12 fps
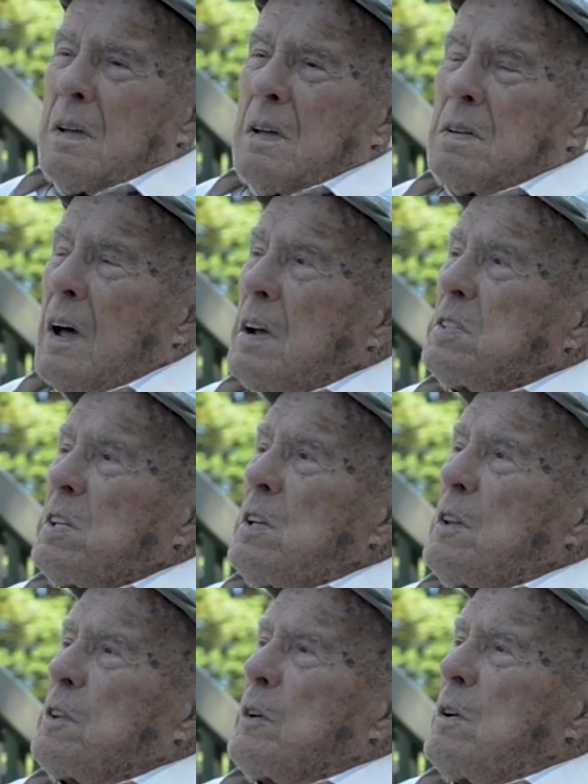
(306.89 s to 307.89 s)

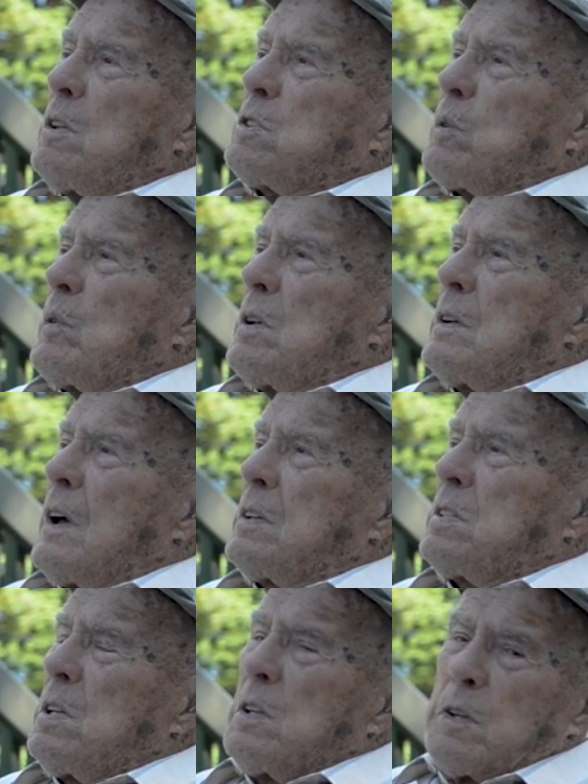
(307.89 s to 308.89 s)
1933,
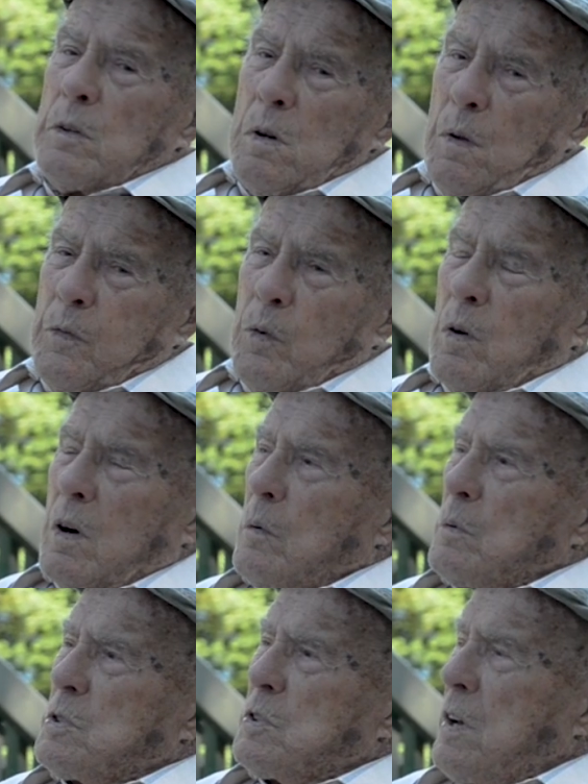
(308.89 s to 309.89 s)
1934, I
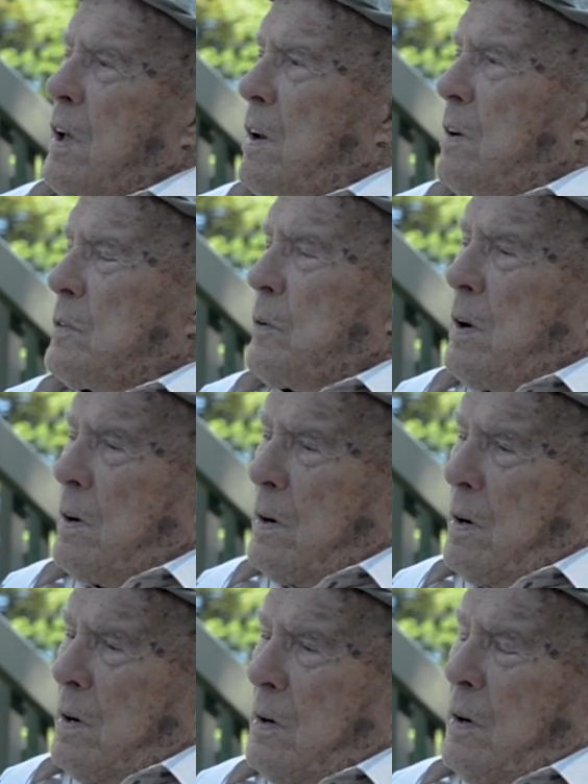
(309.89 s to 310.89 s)
was standing here,
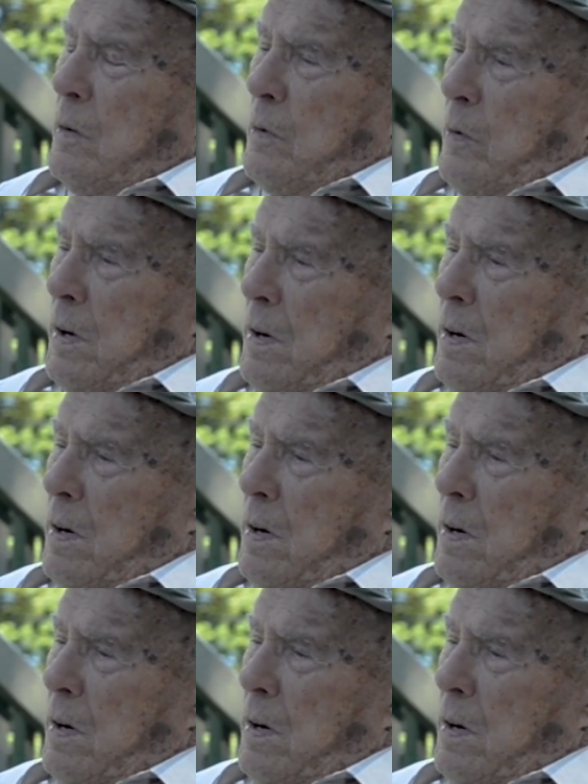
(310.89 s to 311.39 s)
here, right